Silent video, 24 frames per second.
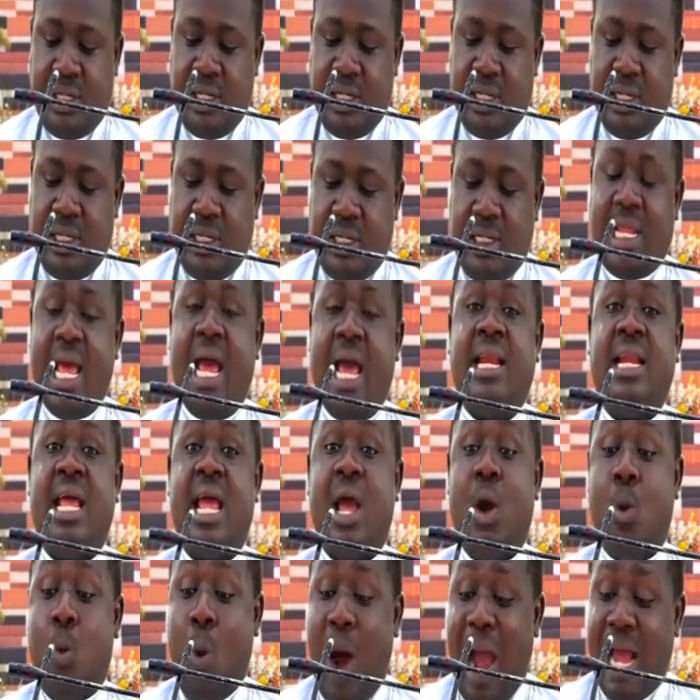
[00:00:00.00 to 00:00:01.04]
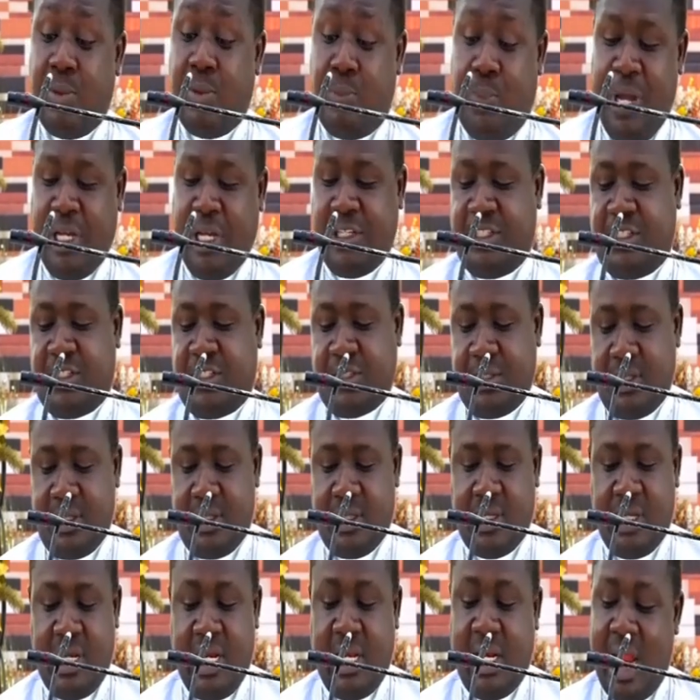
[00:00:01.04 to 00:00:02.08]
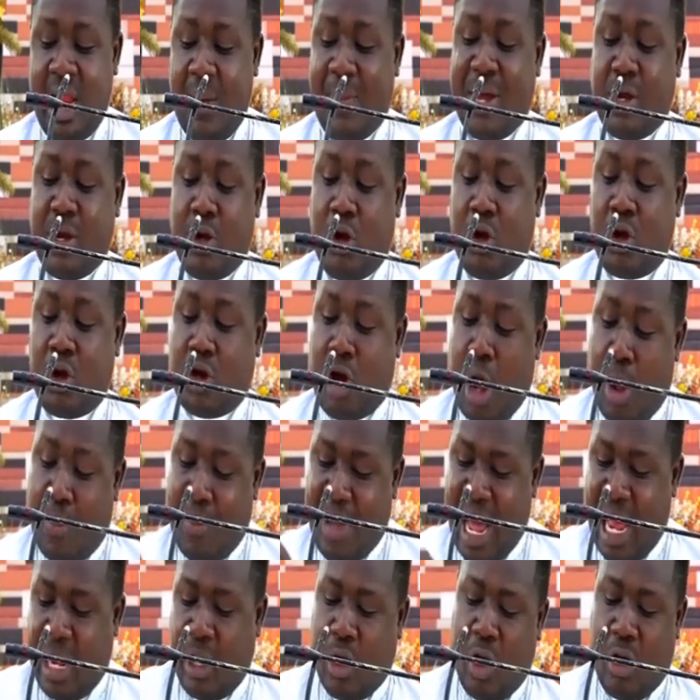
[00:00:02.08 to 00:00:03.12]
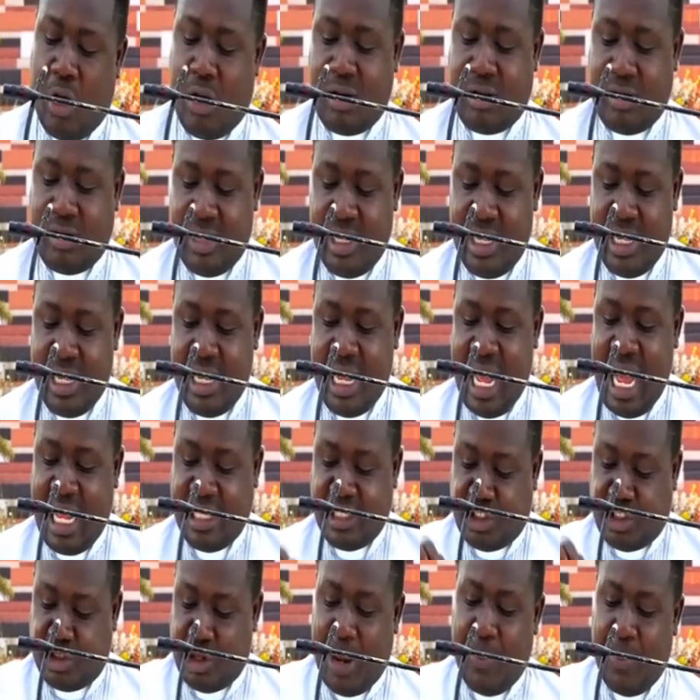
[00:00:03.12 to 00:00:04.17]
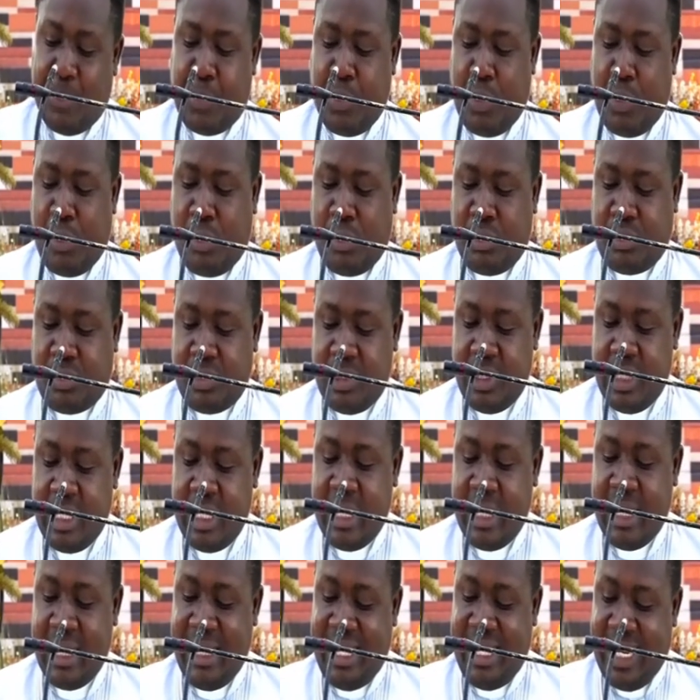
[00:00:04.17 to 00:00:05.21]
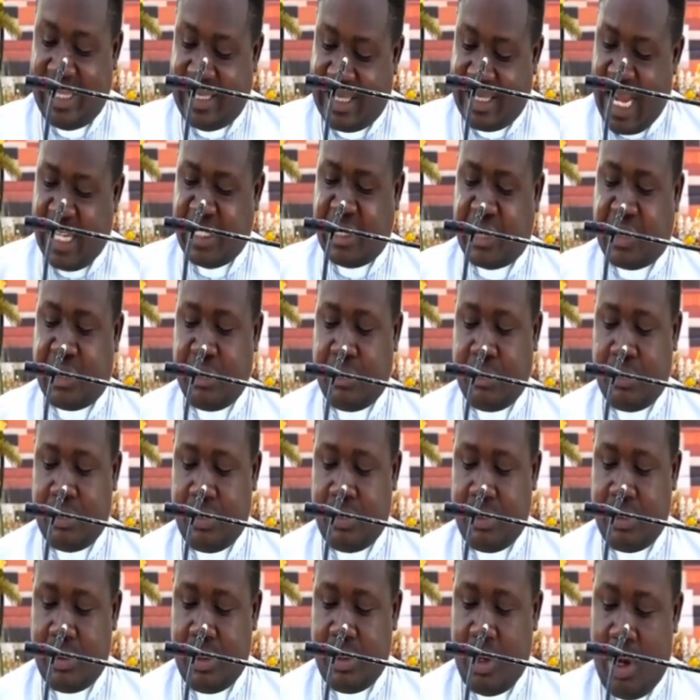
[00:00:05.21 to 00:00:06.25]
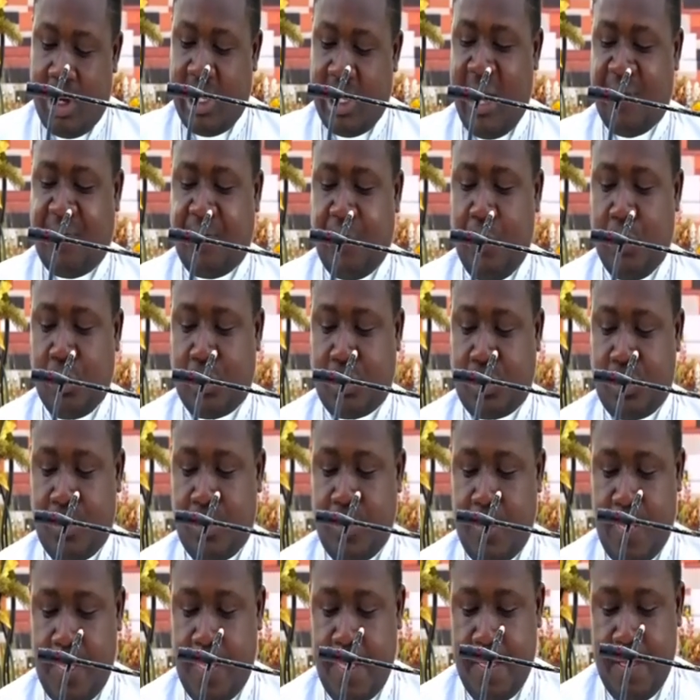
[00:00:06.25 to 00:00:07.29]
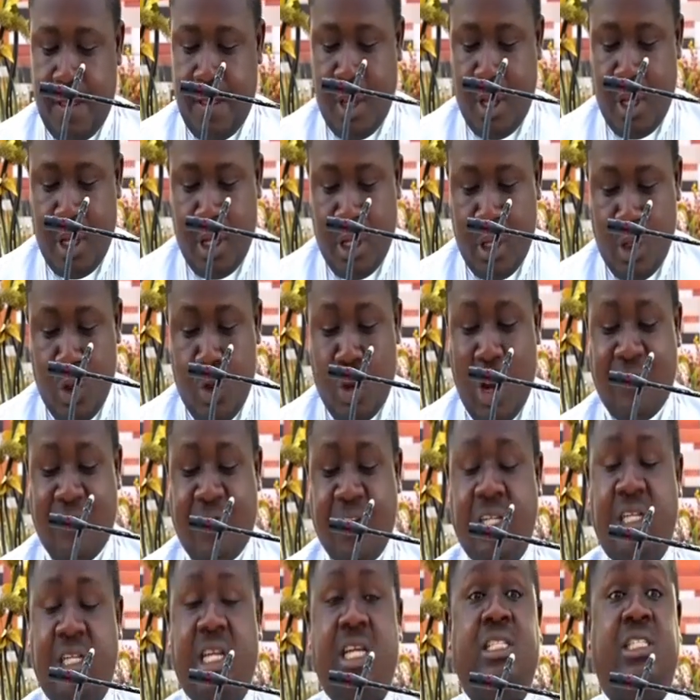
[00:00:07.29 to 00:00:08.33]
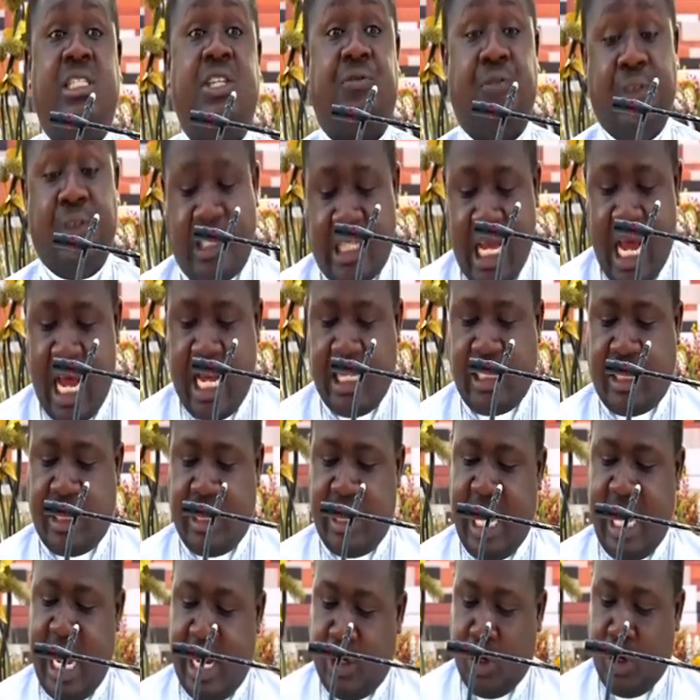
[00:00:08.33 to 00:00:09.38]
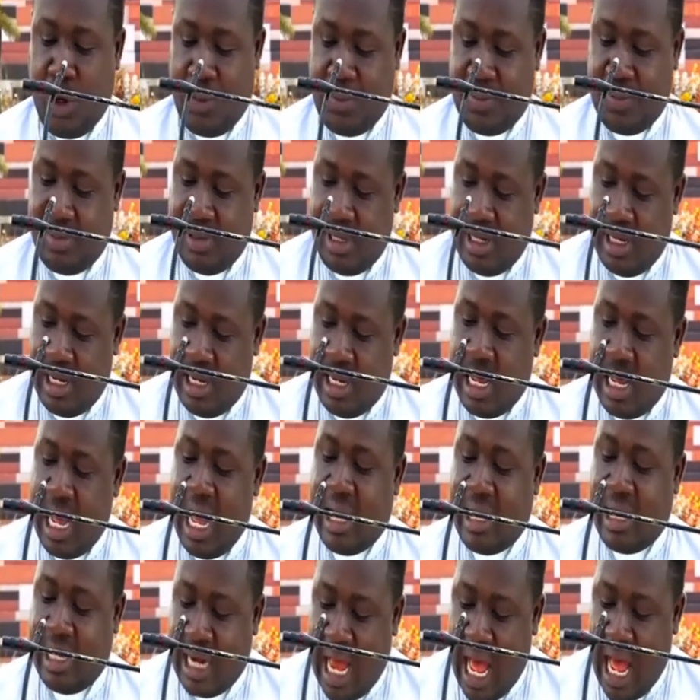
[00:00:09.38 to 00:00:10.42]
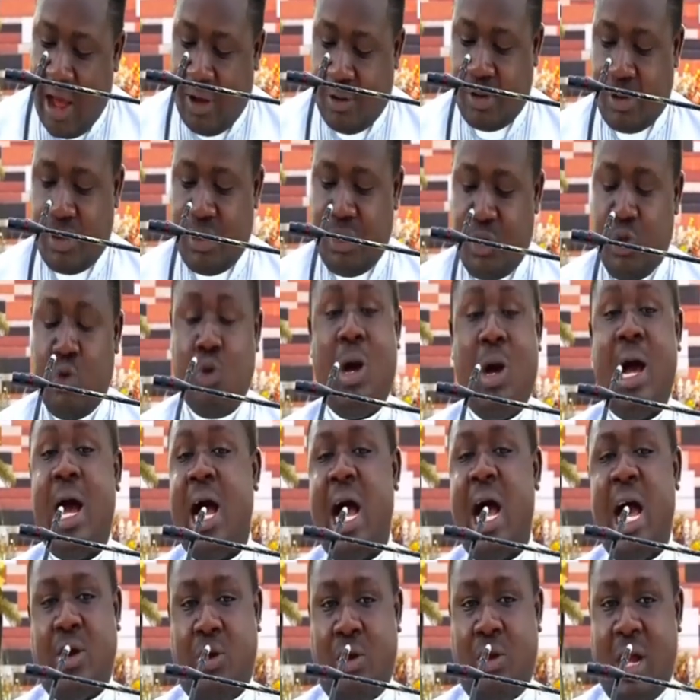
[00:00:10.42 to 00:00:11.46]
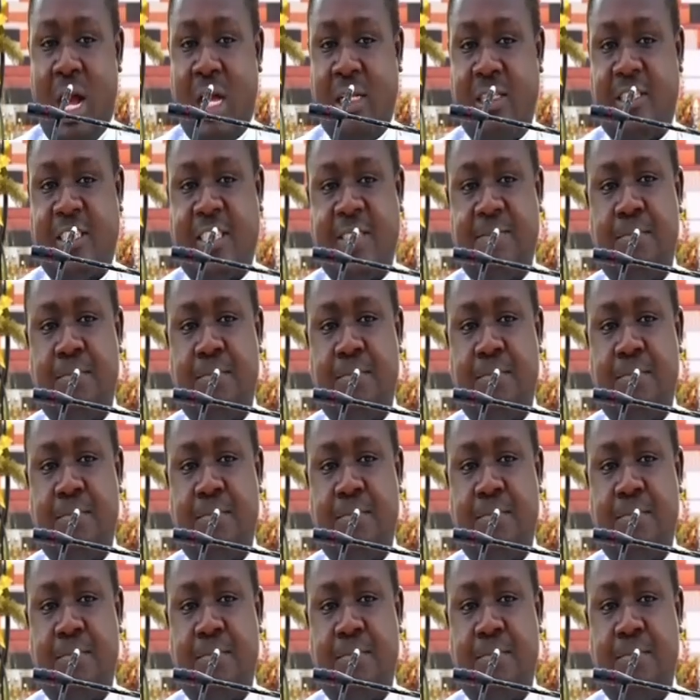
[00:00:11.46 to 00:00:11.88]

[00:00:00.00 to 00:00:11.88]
Then a white beast in Lebanon come along and trampled the tester underfoot. "You have indeed defeated Edom, and now you are arrogant."